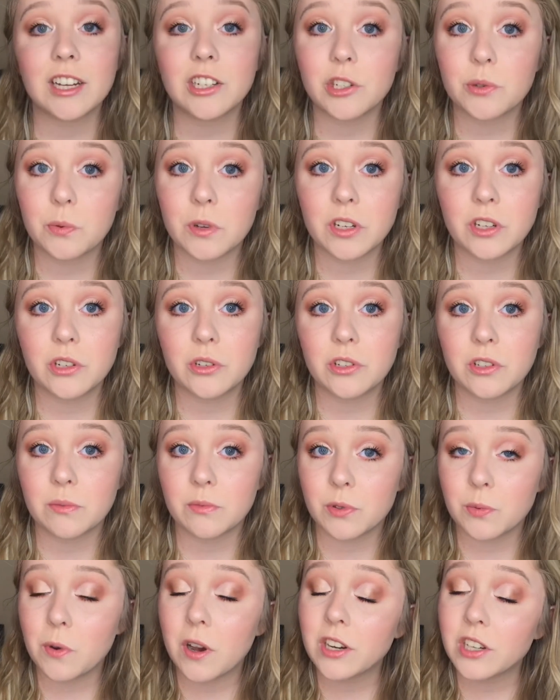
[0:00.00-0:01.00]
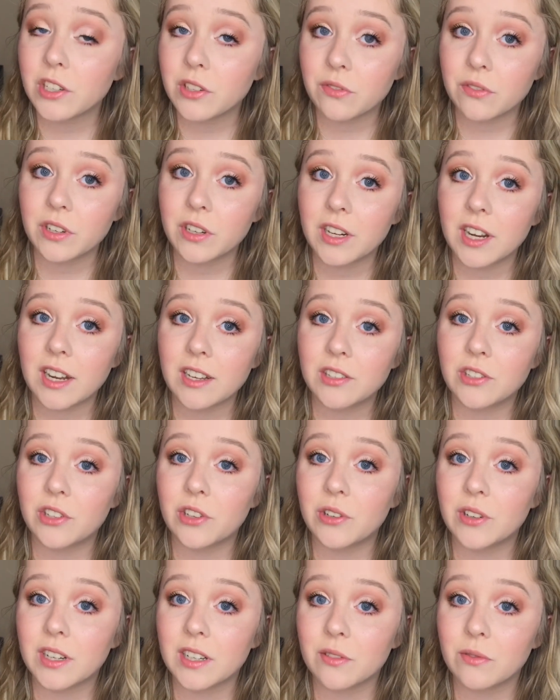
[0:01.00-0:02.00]
I just want to do some swatches for you guys
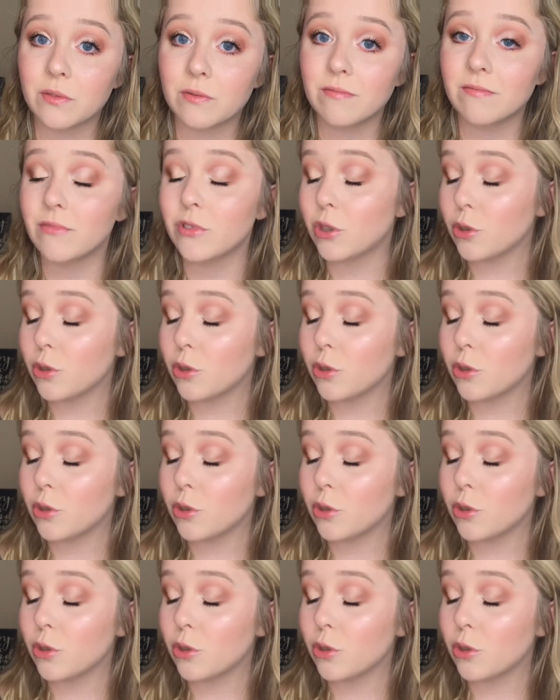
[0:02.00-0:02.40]
so you can